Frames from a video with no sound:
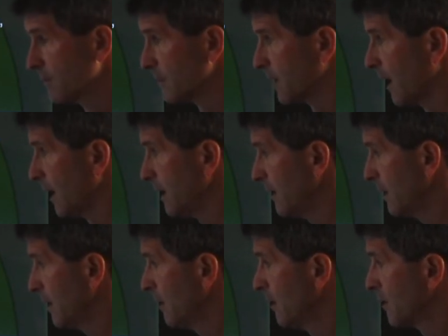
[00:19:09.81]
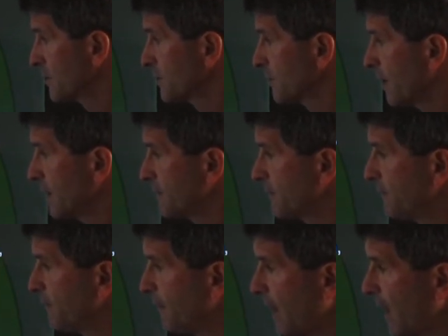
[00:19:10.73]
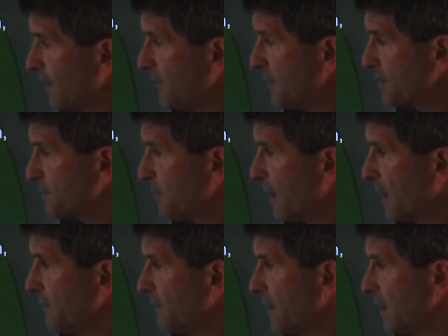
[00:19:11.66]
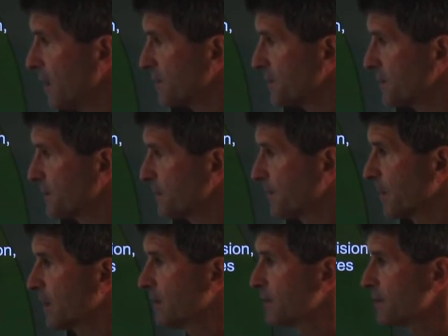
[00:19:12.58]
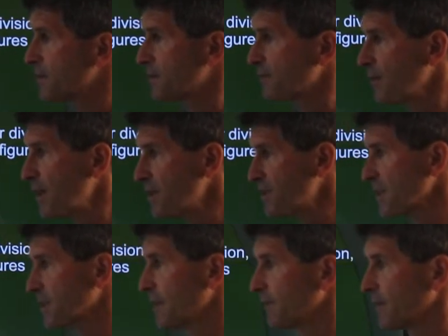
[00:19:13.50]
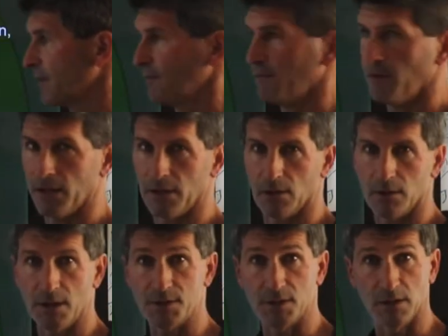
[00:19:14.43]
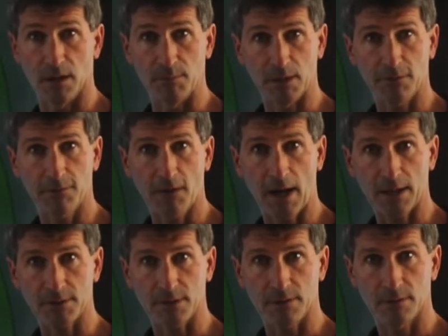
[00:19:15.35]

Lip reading: Okay? So when I divide this by this 3 significant figure is a limiting factor.